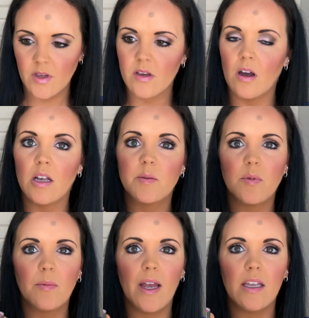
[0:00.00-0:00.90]
Gospel
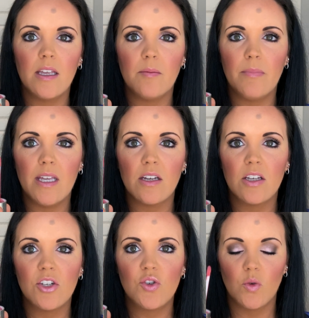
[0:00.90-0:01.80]
might be a
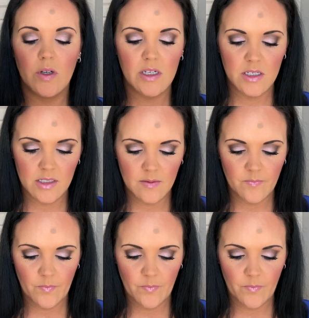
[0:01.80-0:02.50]
good choice.